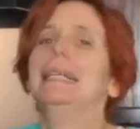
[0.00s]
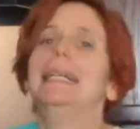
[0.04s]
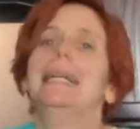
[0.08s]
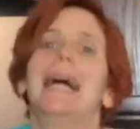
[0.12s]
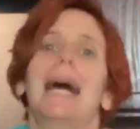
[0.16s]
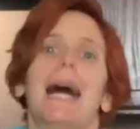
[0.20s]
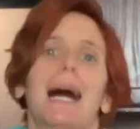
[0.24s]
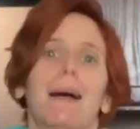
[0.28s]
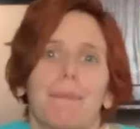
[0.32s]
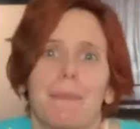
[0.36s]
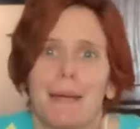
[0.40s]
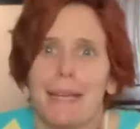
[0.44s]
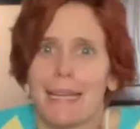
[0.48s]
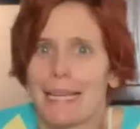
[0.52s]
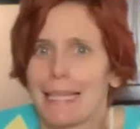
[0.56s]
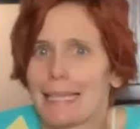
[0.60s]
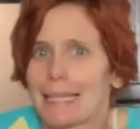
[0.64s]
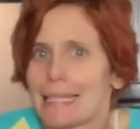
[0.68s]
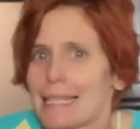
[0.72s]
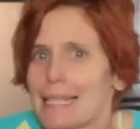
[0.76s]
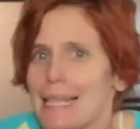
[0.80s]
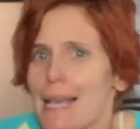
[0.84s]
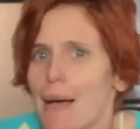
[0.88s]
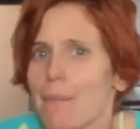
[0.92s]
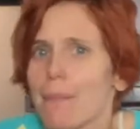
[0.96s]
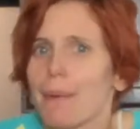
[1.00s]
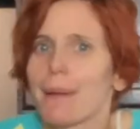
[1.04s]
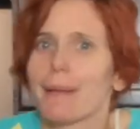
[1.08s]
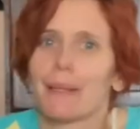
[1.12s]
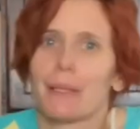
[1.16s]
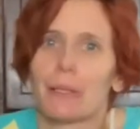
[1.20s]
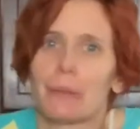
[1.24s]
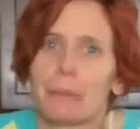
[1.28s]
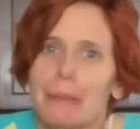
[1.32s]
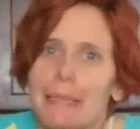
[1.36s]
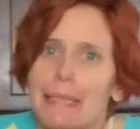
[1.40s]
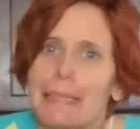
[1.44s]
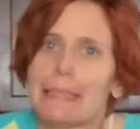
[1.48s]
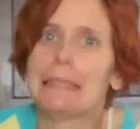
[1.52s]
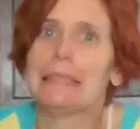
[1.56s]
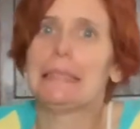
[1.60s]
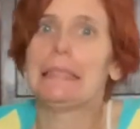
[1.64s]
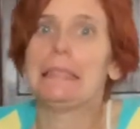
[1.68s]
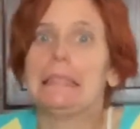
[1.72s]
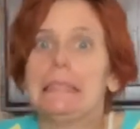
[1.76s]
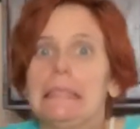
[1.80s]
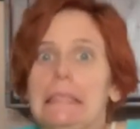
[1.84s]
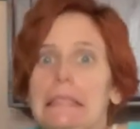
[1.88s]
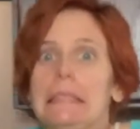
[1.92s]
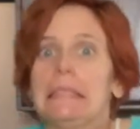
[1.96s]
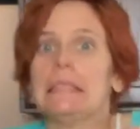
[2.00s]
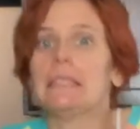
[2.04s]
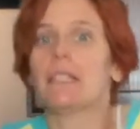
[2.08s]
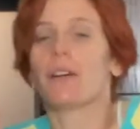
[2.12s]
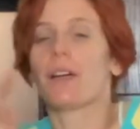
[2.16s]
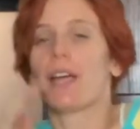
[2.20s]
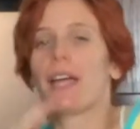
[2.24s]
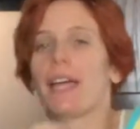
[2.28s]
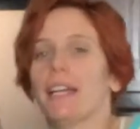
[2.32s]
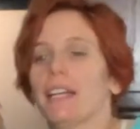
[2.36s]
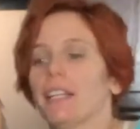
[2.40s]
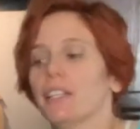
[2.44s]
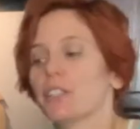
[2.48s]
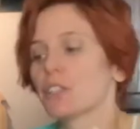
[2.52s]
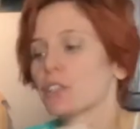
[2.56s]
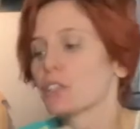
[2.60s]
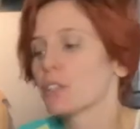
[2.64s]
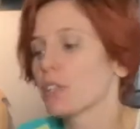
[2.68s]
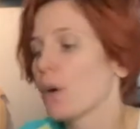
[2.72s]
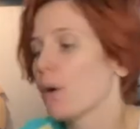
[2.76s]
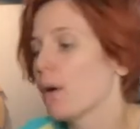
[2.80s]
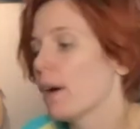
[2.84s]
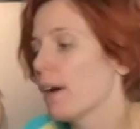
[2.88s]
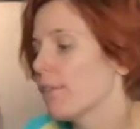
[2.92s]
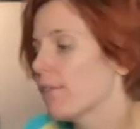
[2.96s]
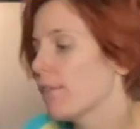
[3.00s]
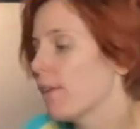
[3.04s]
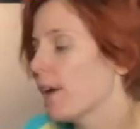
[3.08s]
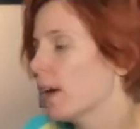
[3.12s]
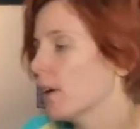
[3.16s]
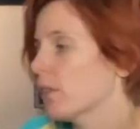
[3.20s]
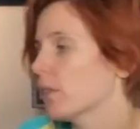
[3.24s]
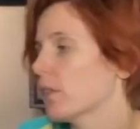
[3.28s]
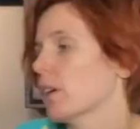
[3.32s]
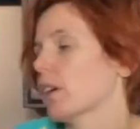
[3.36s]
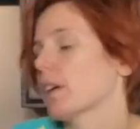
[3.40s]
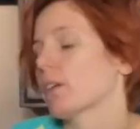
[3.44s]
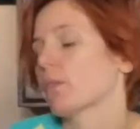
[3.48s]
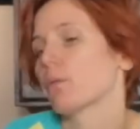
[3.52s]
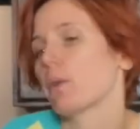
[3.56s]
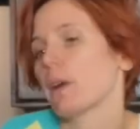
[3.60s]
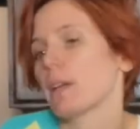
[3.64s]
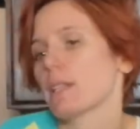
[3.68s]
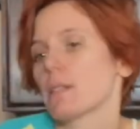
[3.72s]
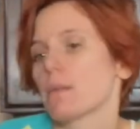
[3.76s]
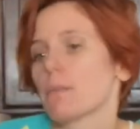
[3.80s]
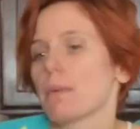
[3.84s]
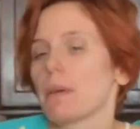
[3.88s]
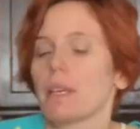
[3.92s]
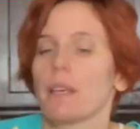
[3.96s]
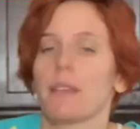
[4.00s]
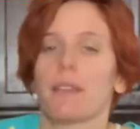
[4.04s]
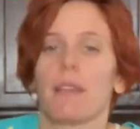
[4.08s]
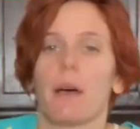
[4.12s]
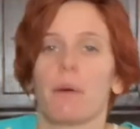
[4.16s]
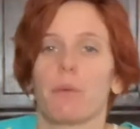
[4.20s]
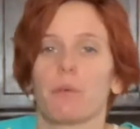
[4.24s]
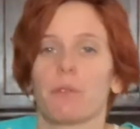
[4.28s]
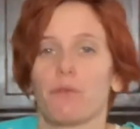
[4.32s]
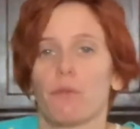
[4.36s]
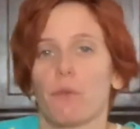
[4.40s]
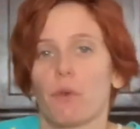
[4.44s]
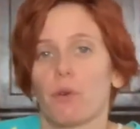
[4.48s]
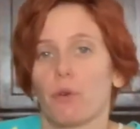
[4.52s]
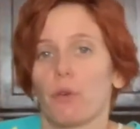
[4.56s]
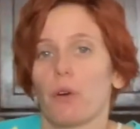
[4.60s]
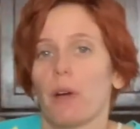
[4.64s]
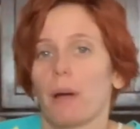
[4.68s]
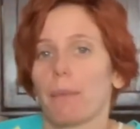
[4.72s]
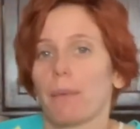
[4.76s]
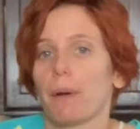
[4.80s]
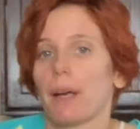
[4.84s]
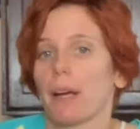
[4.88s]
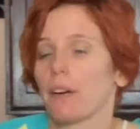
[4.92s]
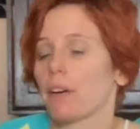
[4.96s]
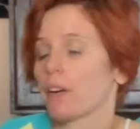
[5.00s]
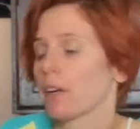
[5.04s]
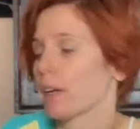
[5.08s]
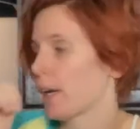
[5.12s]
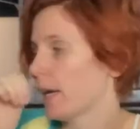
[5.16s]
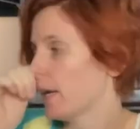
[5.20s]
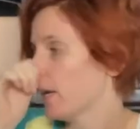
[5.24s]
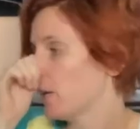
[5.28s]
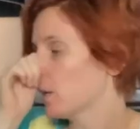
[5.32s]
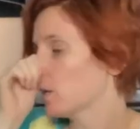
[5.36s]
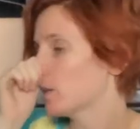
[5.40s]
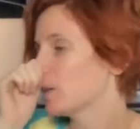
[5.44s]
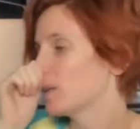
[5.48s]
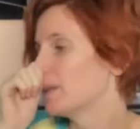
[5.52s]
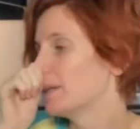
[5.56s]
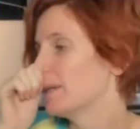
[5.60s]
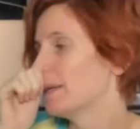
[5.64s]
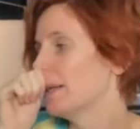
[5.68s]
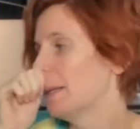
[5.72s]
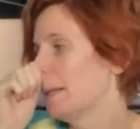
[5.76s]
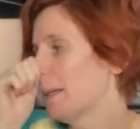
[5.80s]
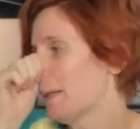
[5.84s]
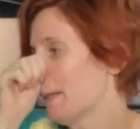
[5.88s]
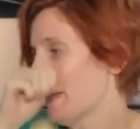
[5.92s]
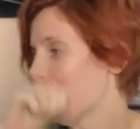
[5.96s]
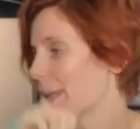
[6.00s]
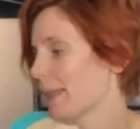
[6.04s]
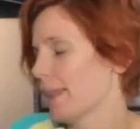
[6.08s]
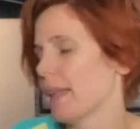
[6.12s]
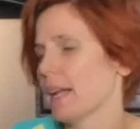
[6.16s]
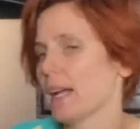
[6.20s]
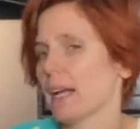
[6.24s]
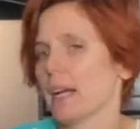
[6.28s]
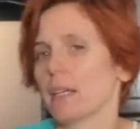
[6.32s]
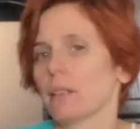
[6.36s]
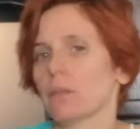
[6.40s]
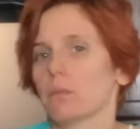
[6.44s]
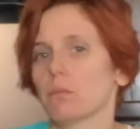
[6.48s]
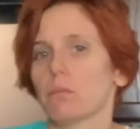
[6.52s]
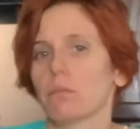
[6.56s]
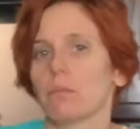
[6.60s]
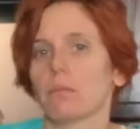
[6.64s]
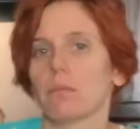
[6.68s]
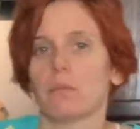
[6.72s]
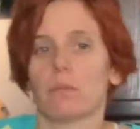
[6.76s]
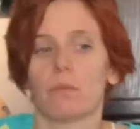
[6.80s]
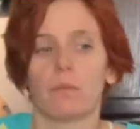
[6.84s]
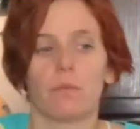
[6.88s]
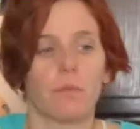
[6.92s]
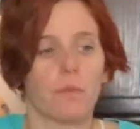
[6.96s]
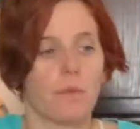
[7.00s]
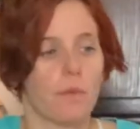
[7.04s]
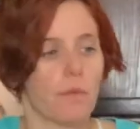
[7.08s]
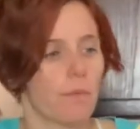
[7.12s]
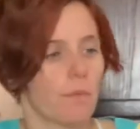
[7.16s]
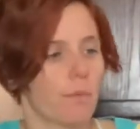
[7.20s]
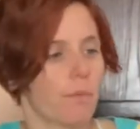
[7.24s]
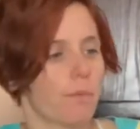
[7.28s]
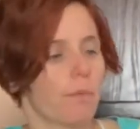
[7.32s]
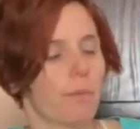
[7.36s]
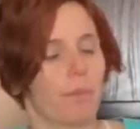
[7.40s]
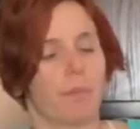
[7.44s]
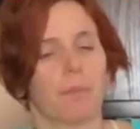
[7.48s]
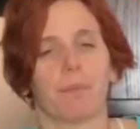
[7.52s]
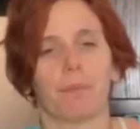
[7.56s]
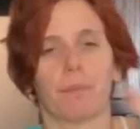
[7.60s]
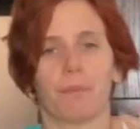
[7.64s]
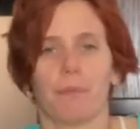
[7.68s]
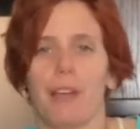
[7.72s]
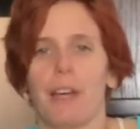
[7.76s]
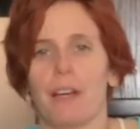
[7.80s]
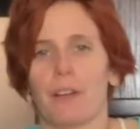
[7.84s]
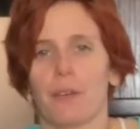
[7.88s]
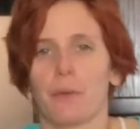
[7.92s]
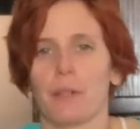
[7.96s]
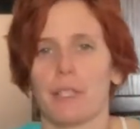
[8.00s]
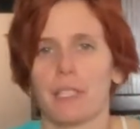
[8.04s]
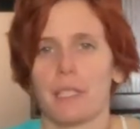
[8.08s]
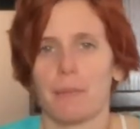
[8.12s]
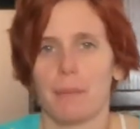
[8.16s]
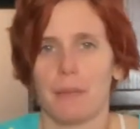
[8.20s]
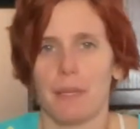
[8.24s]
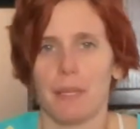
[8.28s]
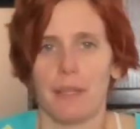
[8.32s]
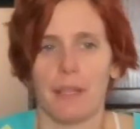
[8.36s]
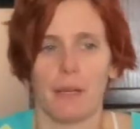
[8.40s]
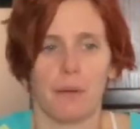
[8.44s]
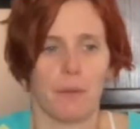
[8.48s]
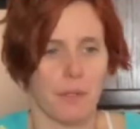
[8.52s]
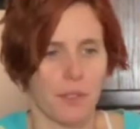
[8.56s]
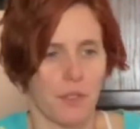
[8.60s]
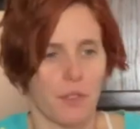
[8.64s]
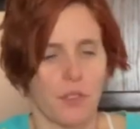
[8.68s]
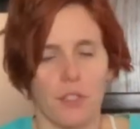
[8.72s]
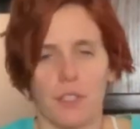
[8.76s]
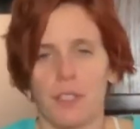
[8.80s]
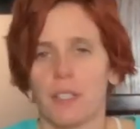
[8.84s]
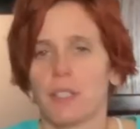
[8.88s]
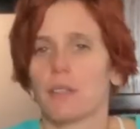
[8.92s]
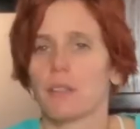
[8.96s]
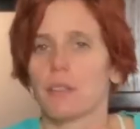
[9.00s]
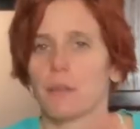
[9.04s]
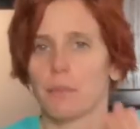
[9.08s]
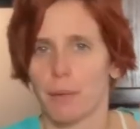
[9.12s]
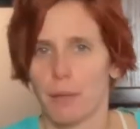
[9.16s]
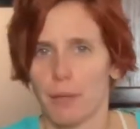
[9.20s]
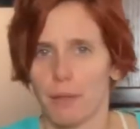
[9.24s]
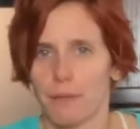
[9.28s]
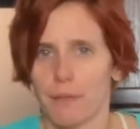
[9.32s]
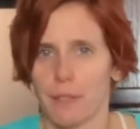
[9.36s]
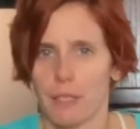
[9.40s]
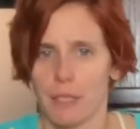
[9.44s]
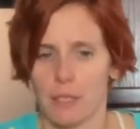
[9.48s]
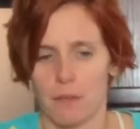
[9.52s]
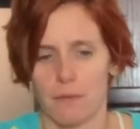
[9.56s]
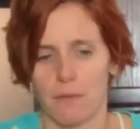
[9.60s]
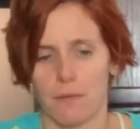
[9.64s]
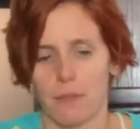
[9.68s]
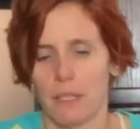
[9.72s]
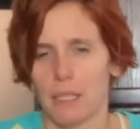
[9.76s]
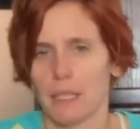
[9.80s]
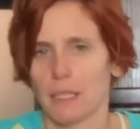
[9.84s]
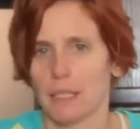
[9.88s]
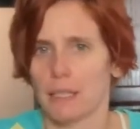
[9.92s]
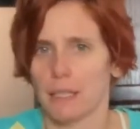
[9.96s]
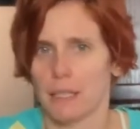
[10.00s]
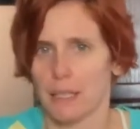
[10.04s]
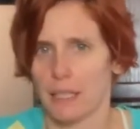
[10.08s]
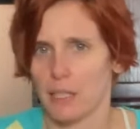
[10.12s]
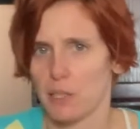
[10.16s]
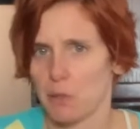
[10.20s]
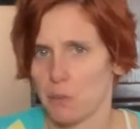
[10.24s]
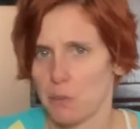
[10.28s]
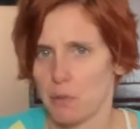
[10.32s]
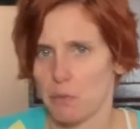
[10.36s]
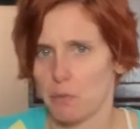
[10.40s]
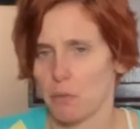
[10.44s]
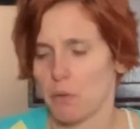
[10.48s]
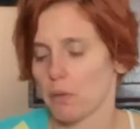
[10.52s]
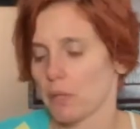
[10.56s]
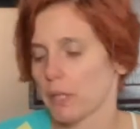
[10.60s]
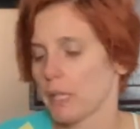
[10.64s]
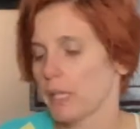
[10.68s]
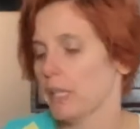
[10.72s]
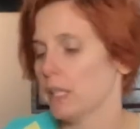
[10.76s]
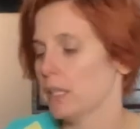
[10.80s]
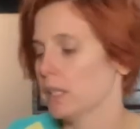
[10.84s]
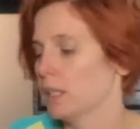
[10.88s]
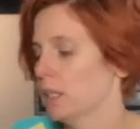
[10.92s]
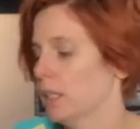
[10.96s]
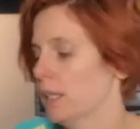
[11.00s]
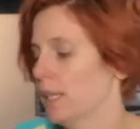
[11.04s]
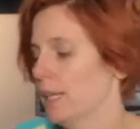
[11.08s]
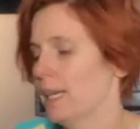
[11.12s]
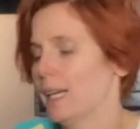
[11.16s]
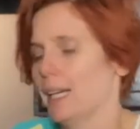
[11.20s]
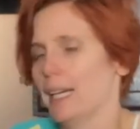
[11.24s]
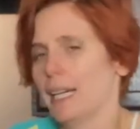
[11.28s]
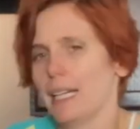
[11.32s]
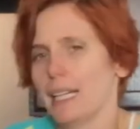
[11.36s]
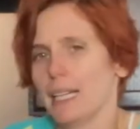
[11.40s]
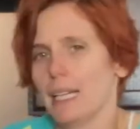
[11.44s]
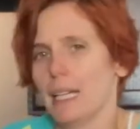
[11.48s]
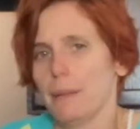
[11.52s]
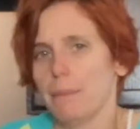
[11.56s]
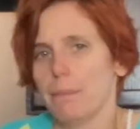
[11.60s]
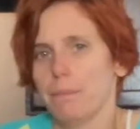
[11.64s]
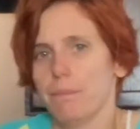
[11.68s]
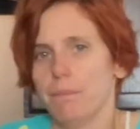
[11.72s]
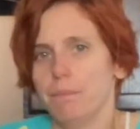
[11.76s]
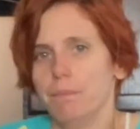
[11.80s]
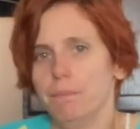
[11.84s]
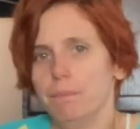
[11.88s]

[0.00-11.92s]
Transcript: I'm making this up a little bit. Ugh. Okay, so I found a recipe that was for a graham cracker cake, and then I found a recipe that was just the perfect vanilla like Swiss roll cake, and I'm